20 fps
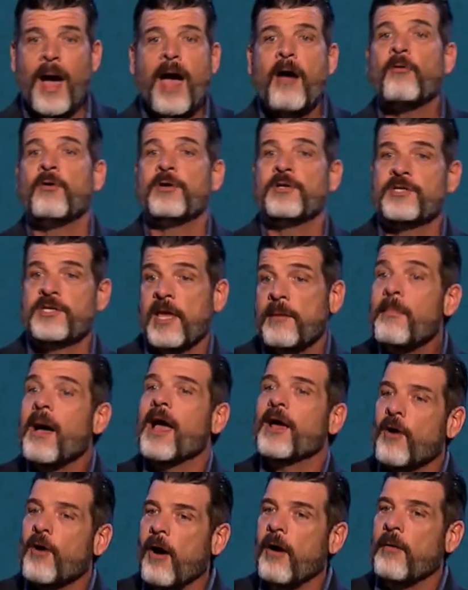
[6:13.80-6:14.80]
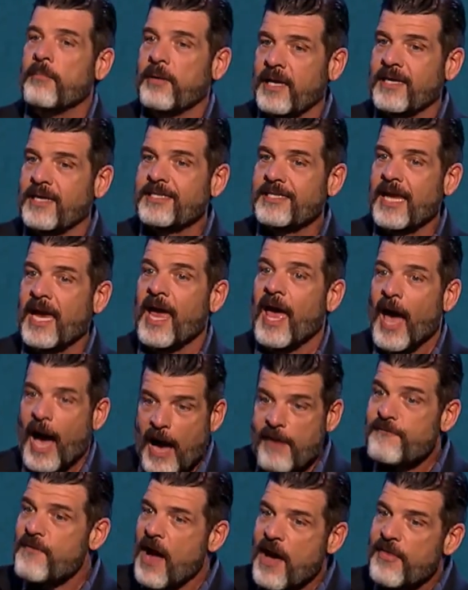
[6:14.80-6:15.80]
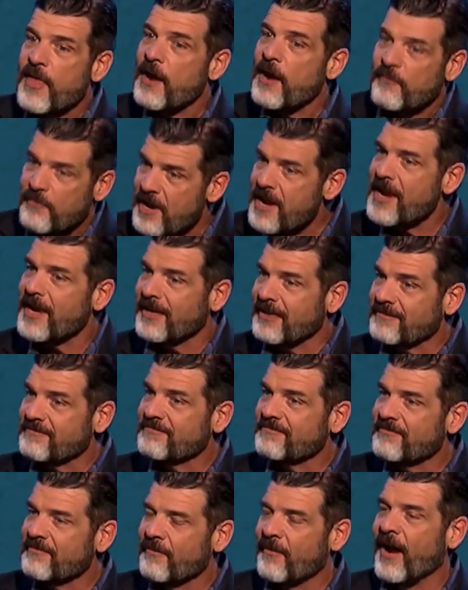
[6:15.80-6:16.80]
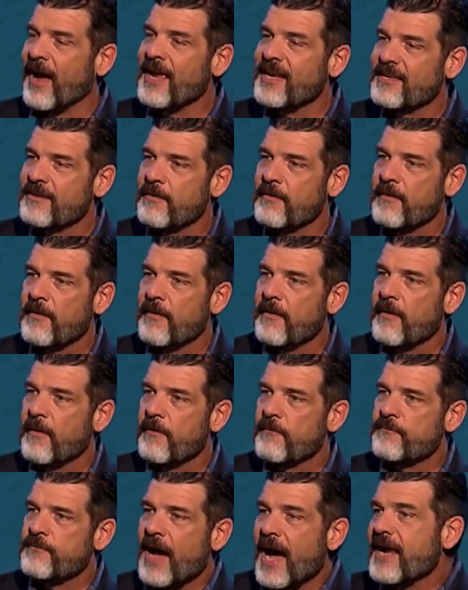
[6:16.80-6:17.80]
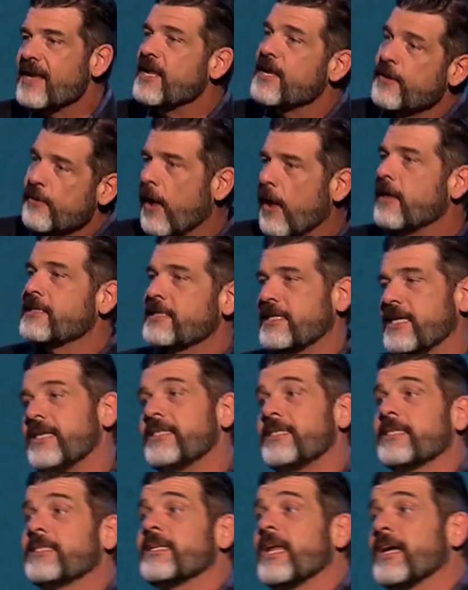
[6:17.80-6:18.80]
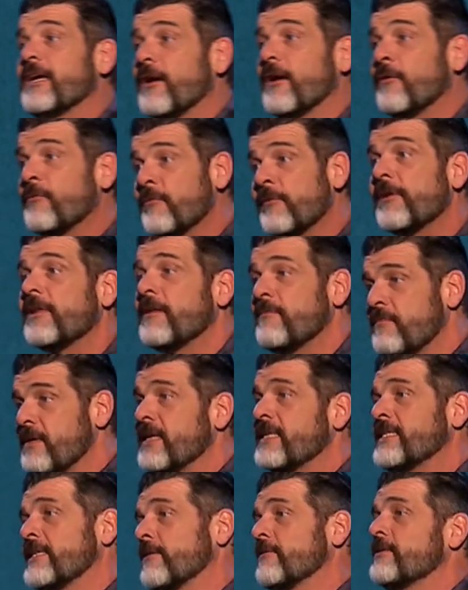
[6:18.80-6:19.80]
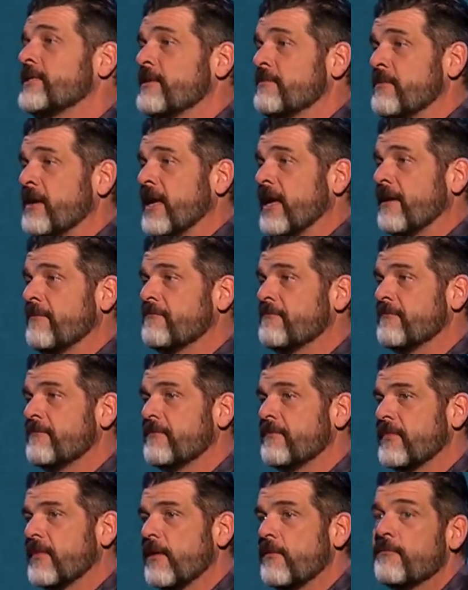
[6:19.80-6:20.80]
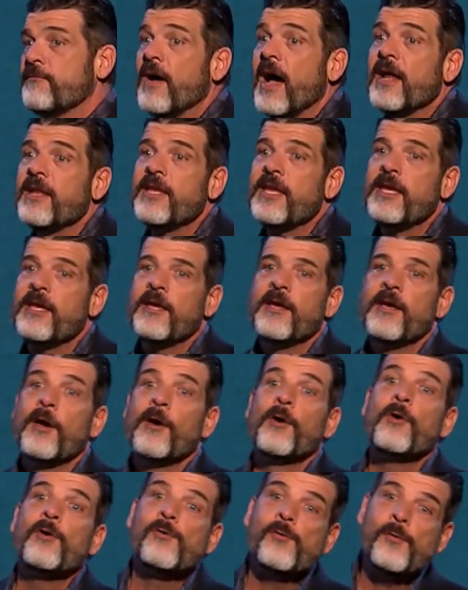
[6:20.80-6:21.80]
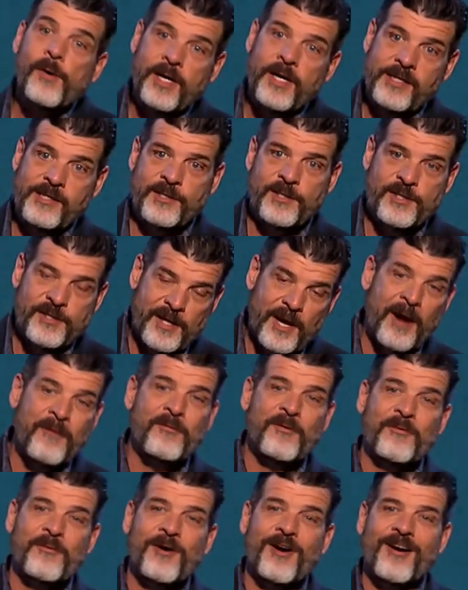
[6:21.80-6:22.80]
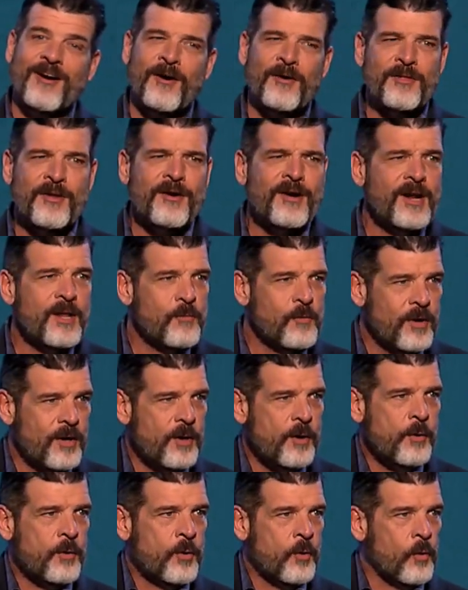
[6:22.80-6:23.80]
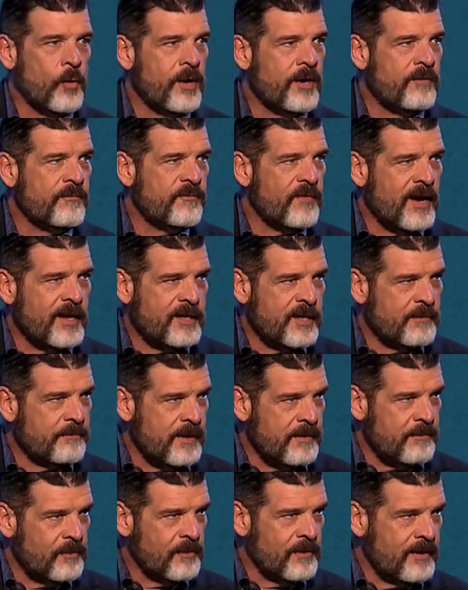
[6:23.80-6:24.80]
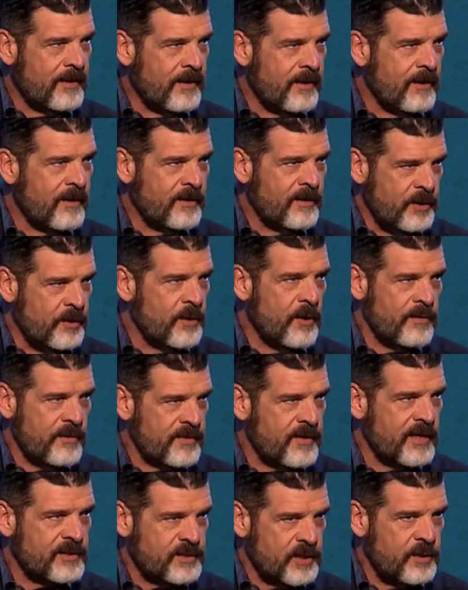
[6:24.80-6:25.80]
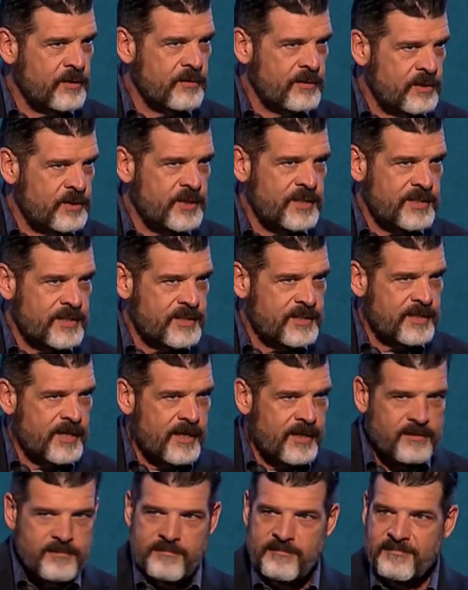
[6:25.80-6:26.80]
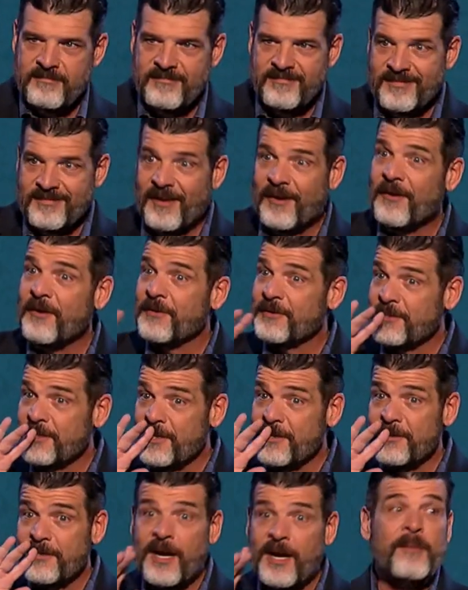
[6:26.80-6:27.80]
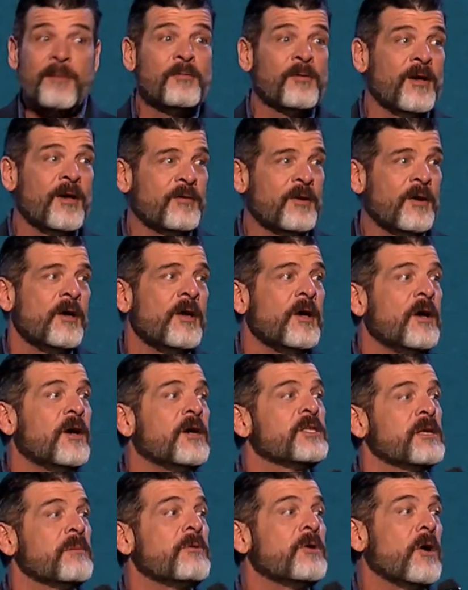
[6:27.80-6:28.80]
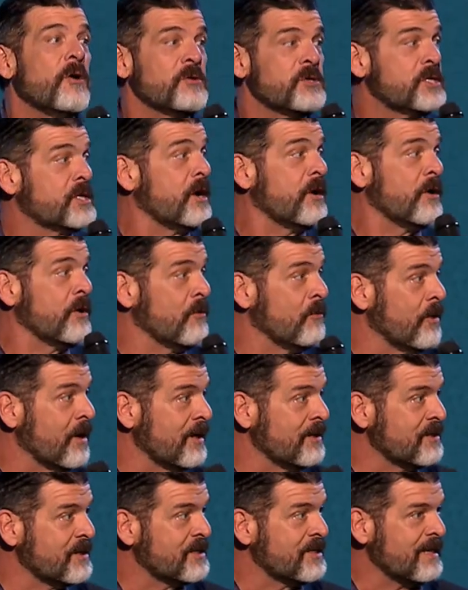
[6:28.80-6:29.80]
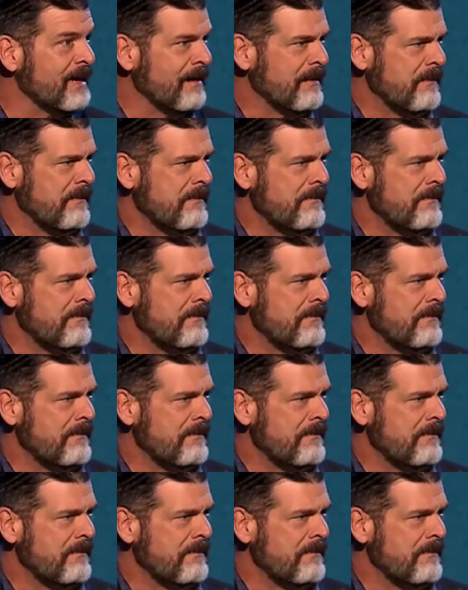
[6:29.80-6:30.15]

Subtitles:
hours, they might call me and say, I found that ring, right? Finding lost things is like a really big deal to me. Finding coins everywhere. Are there any weirdo coin finding people in here? And you know that that's a you and Jesus thing? Oh, see, there's a couple of you. Some of y'all are scared of what I just said.